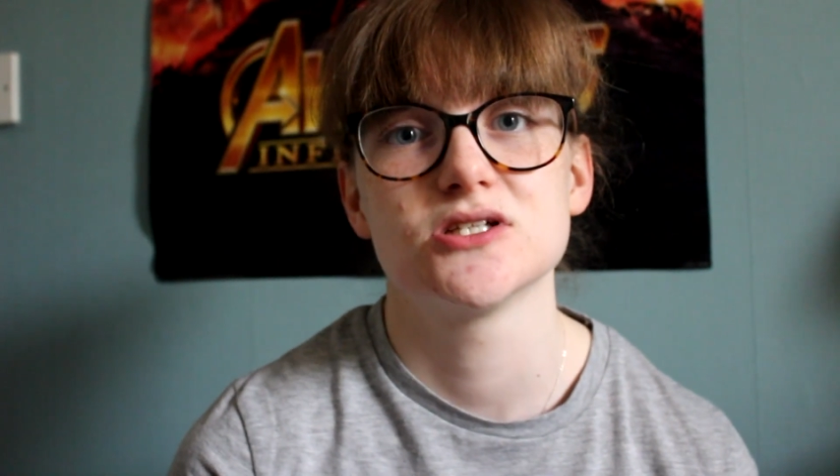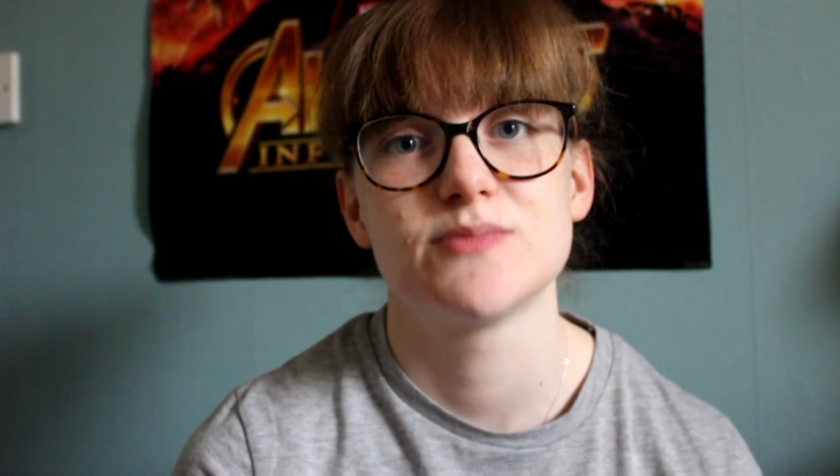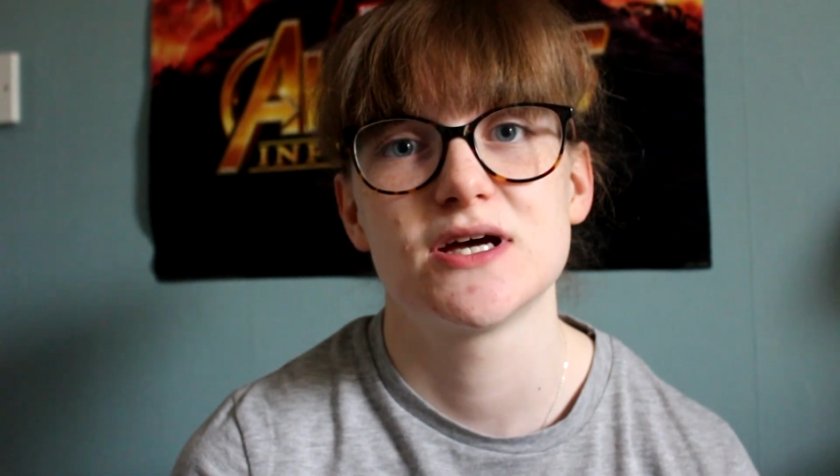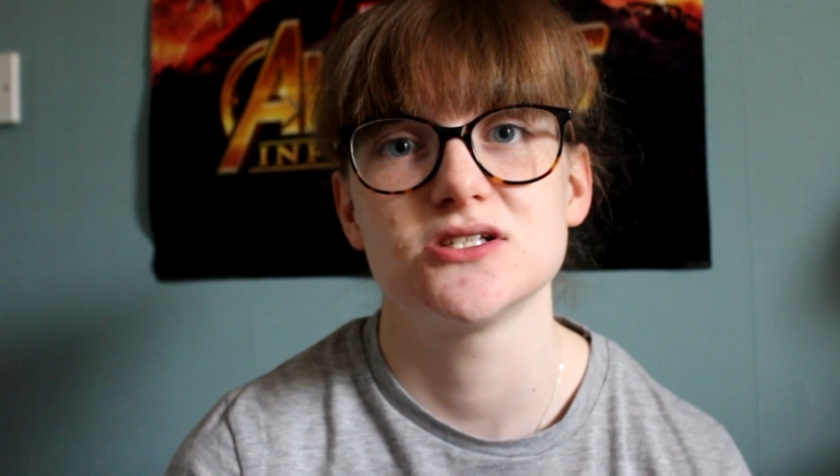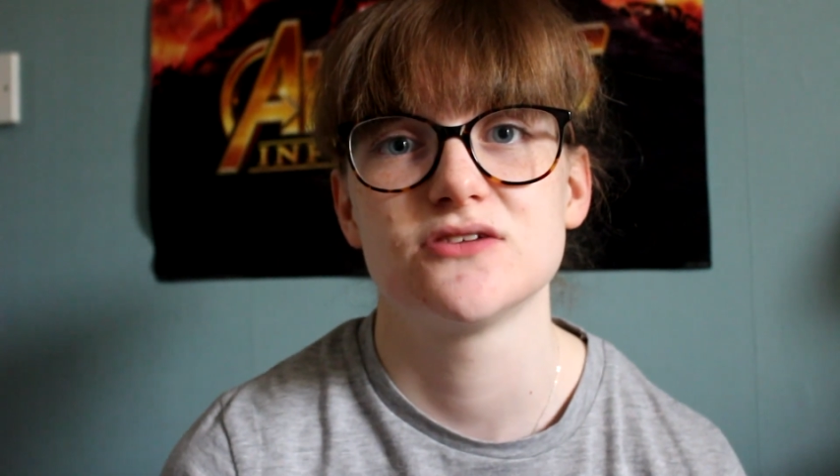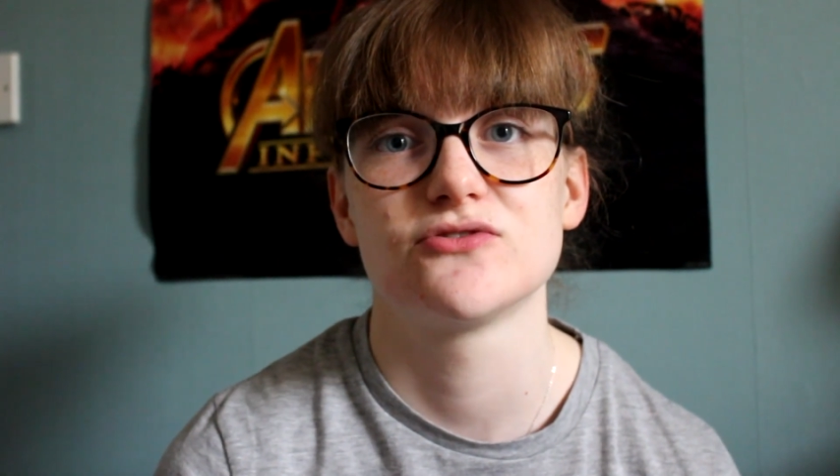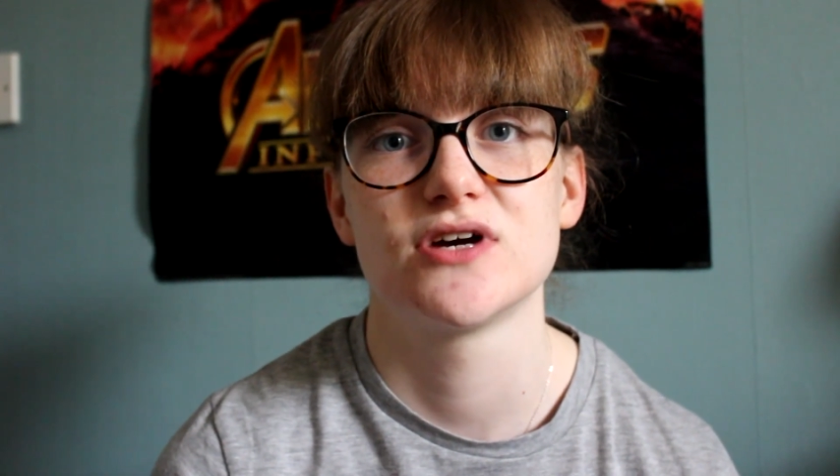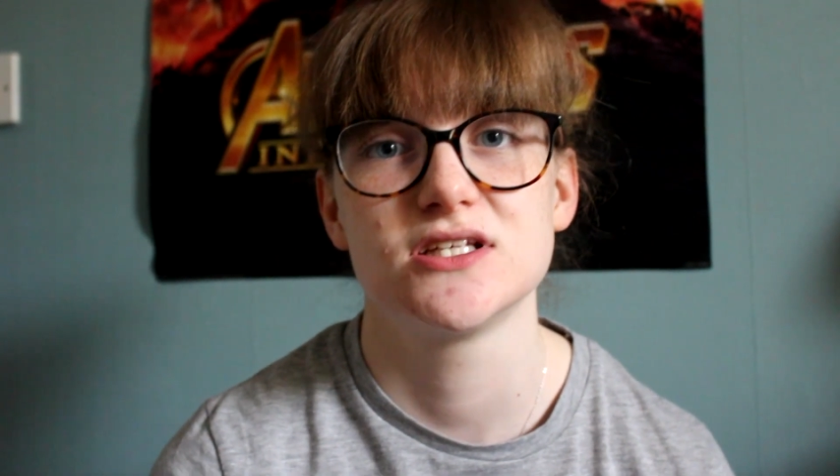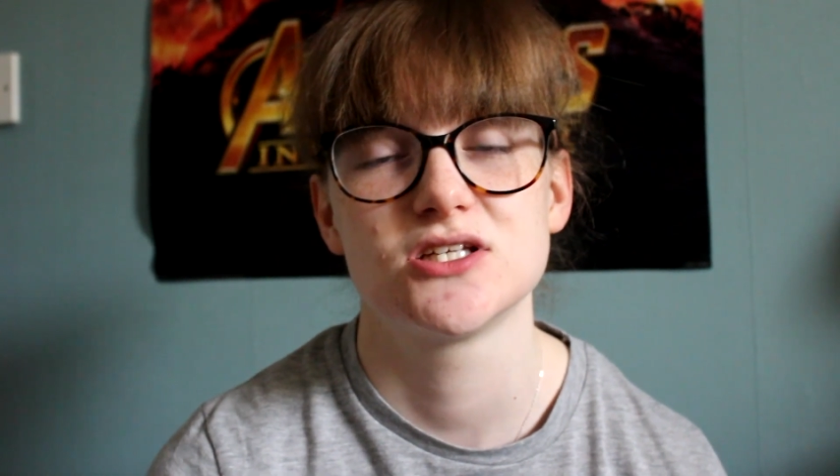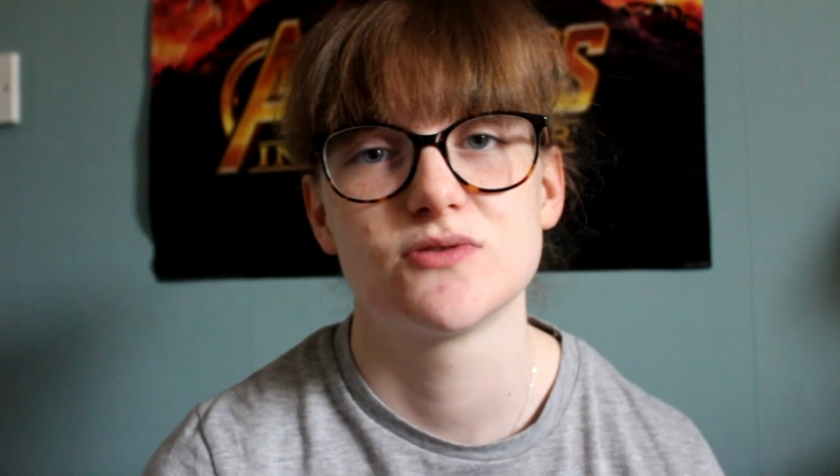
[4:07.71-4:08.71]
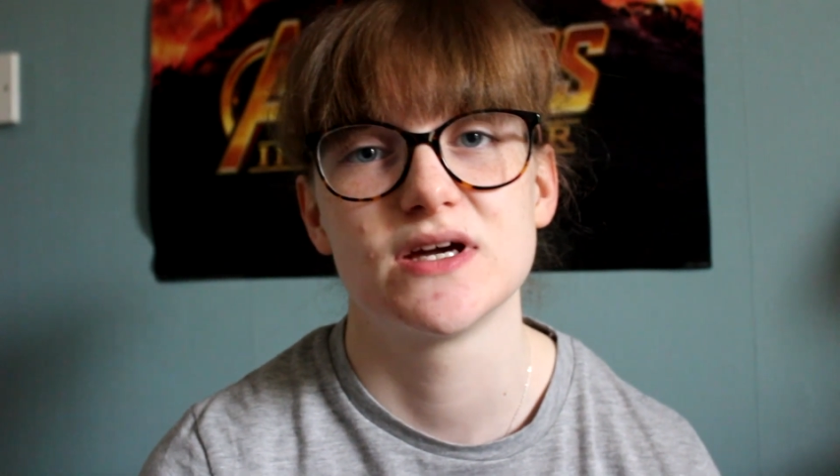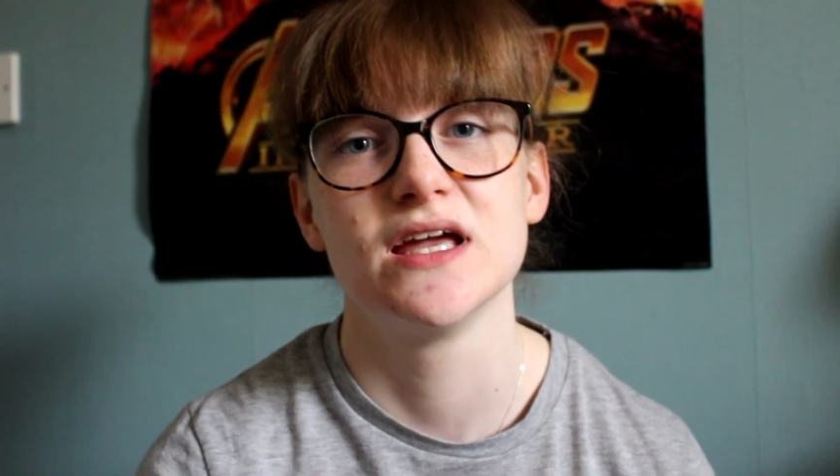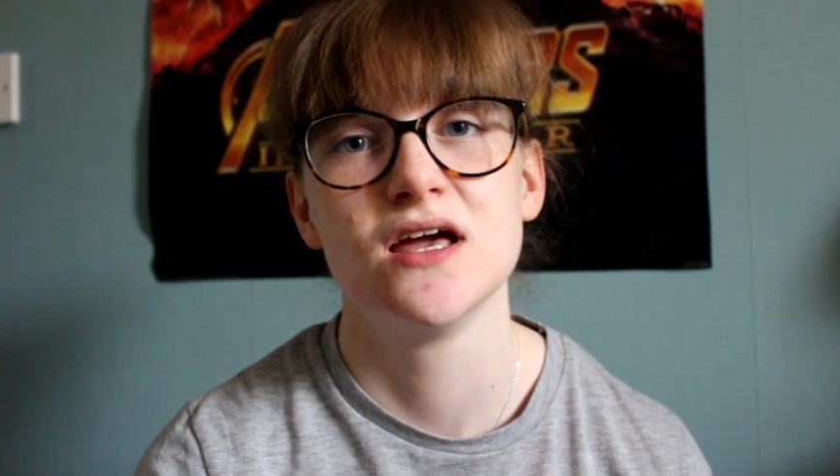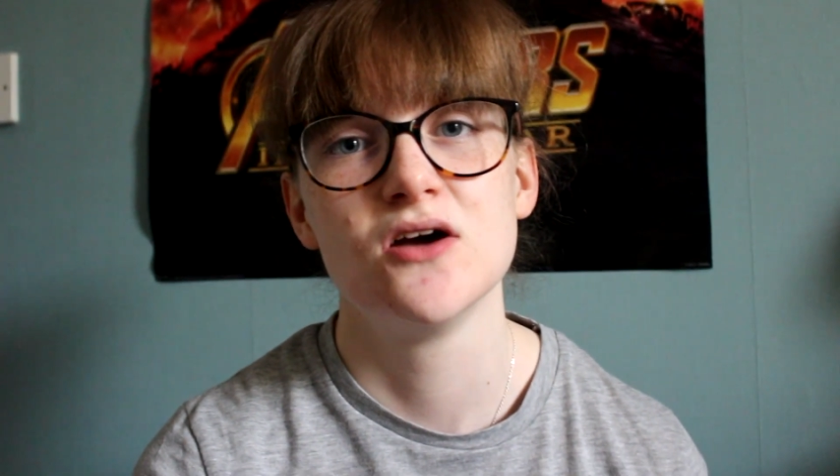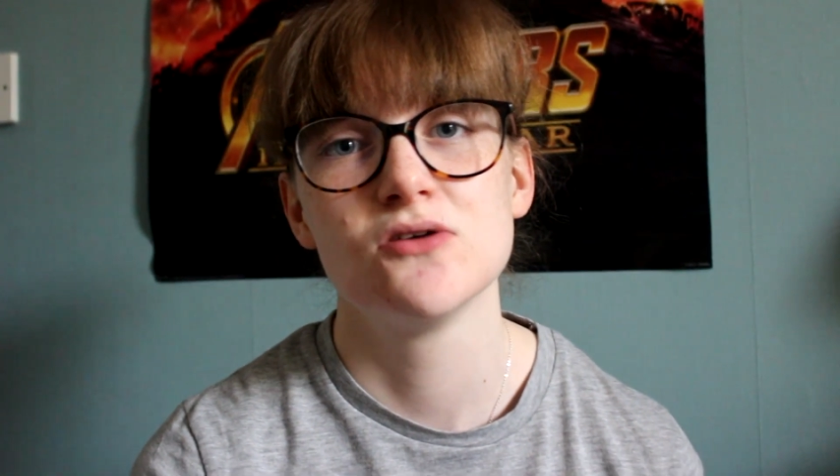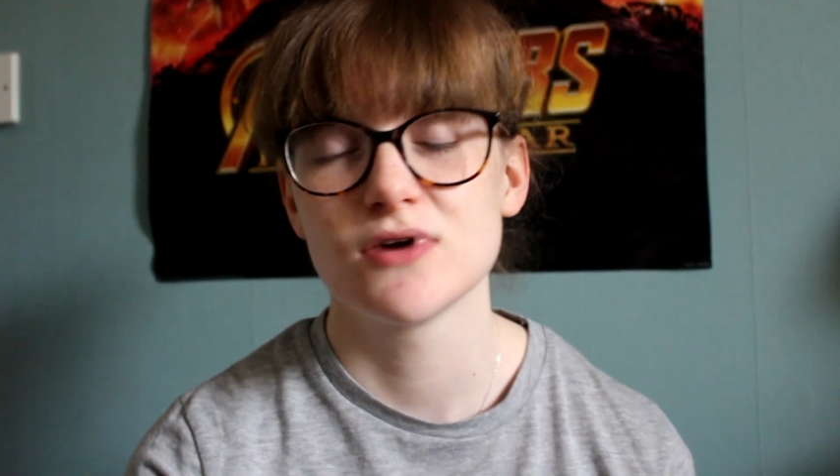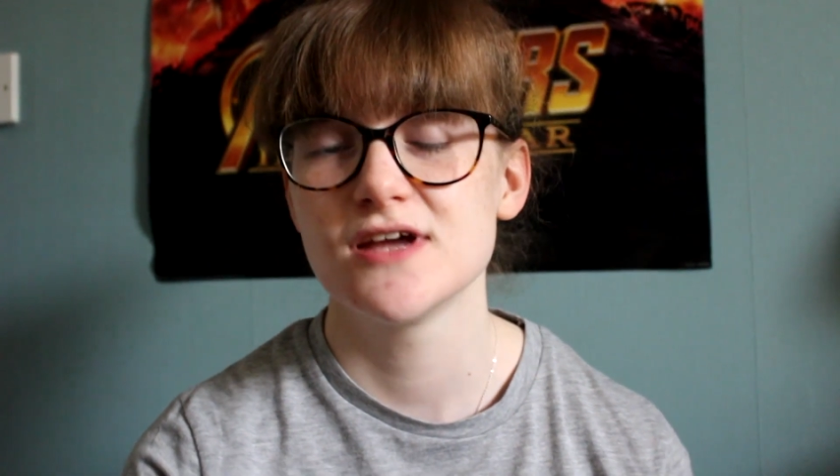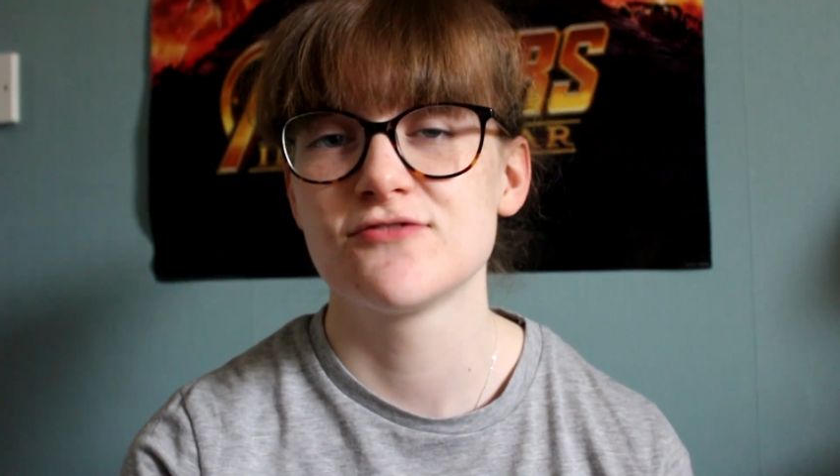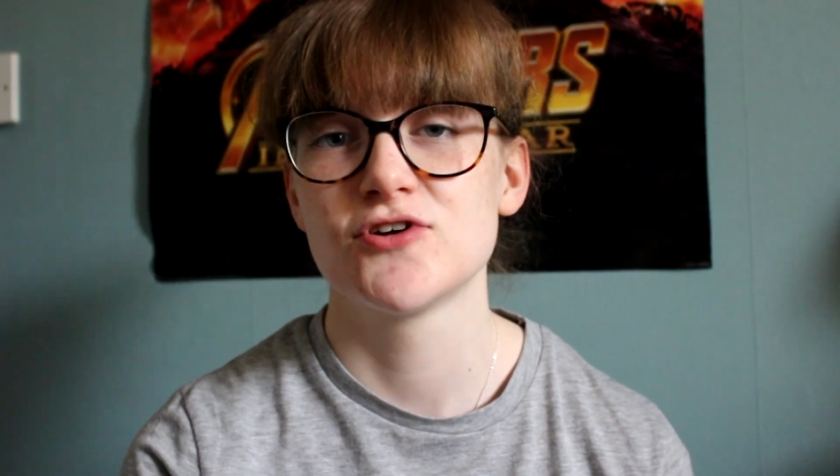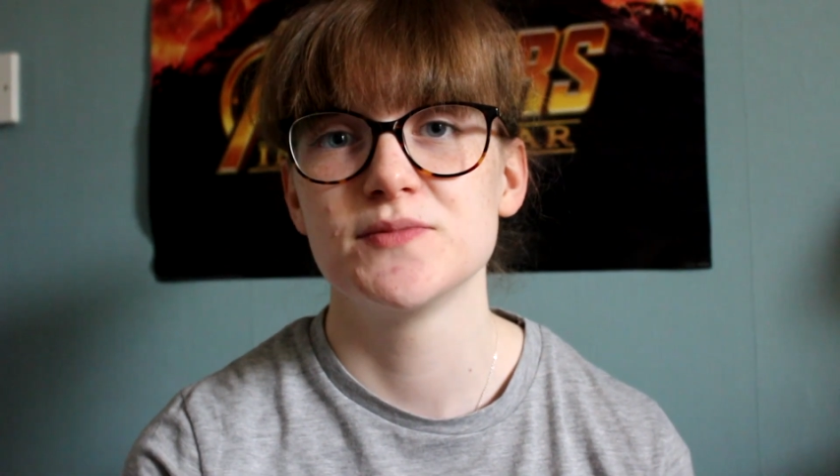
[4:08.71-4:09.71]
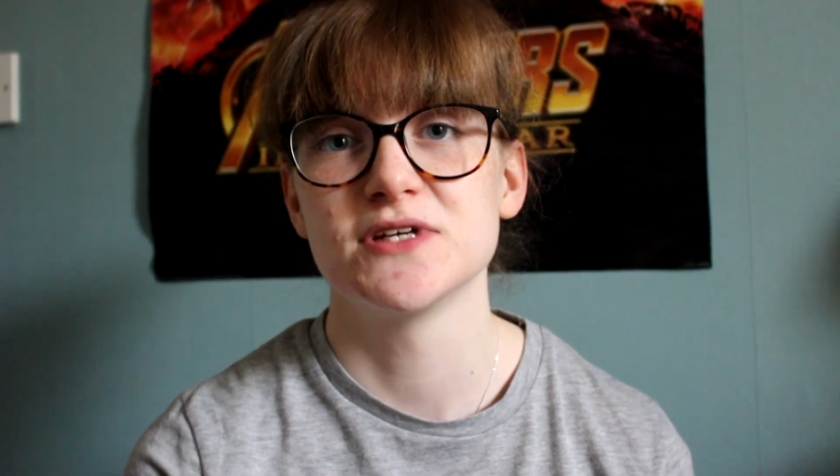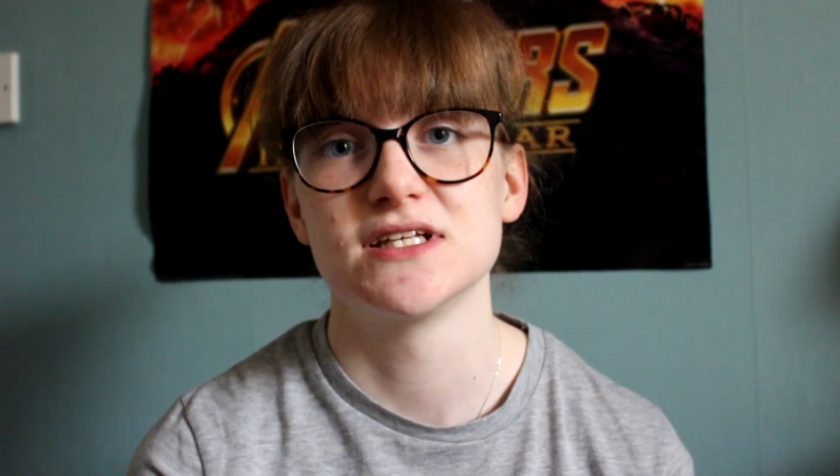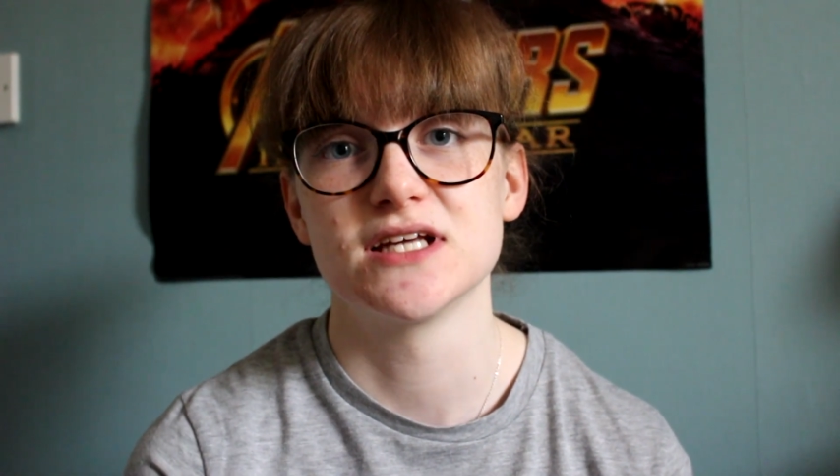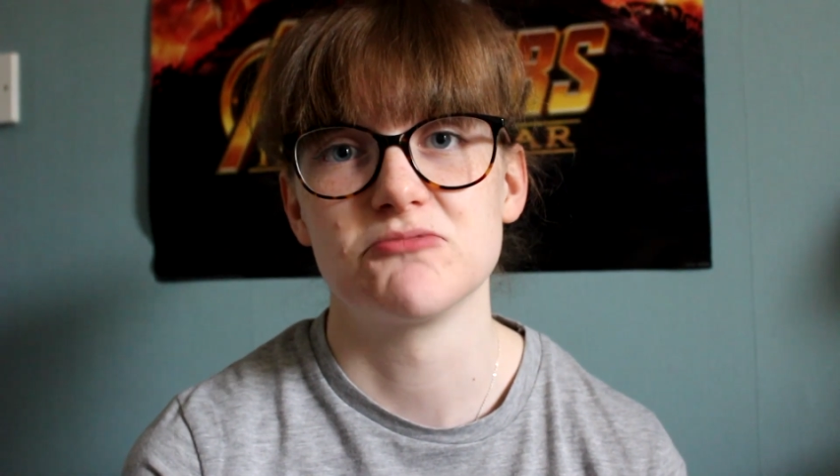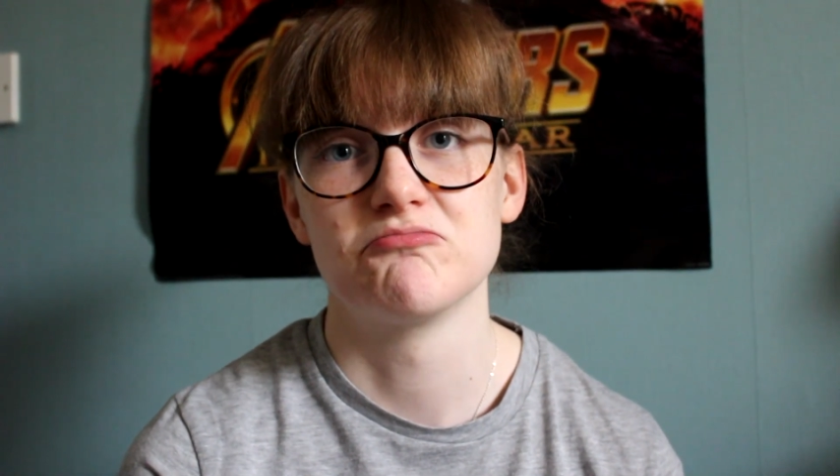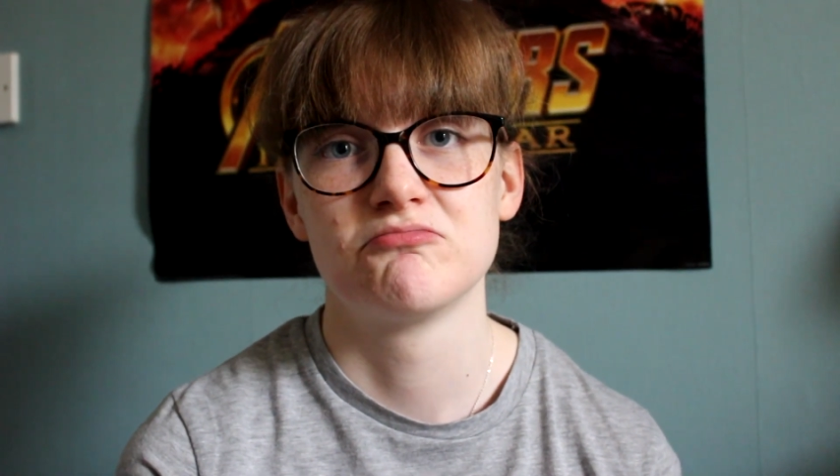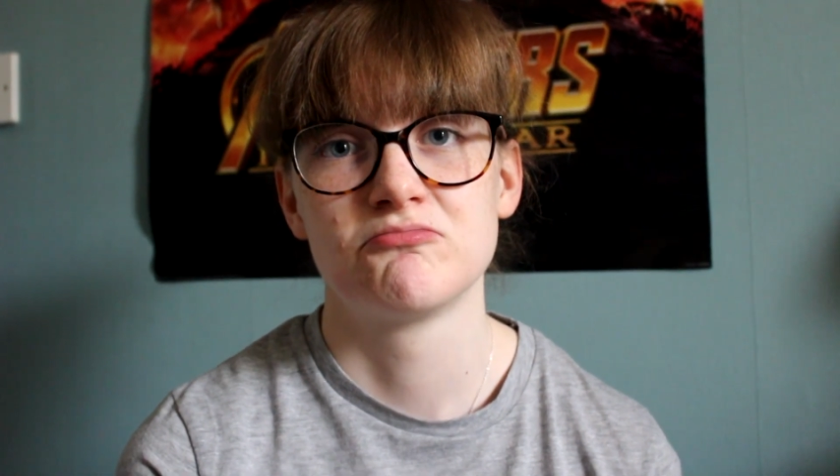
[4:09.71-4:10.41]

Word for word: especially for SQA, write your formula down